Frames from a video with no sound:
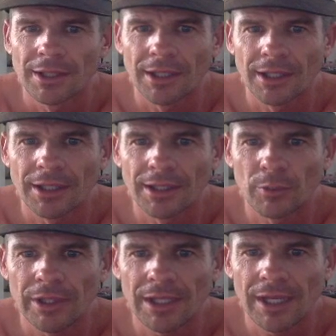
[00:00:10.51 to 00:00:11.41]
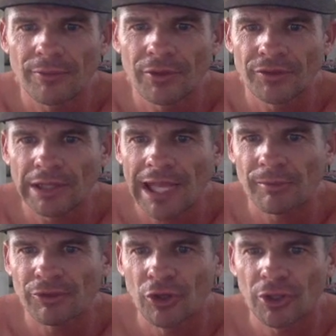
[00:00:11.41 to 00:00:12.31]
It's a
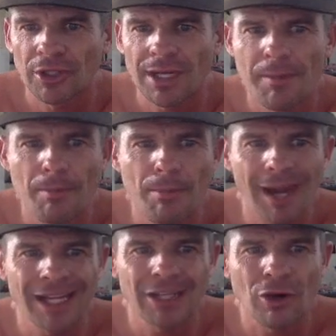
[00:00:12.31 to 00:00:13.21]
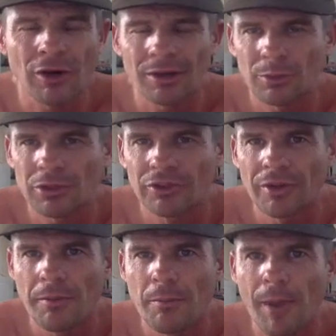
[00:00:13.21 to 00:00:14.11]
lap circuit in Buninyong, which is
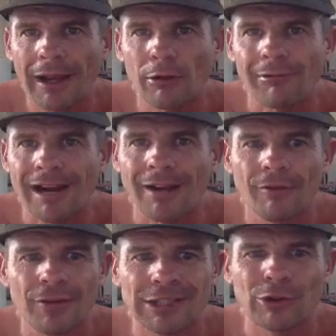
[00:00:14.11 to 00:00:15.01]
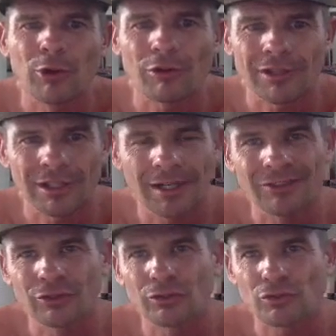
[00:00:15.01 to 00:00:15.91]
in Ballarat, Victoria,
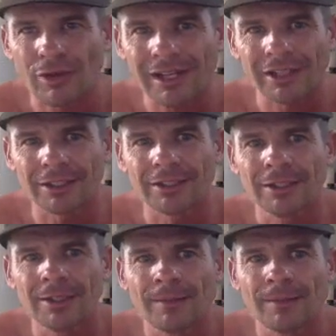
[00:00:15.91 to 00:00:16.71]
Australia.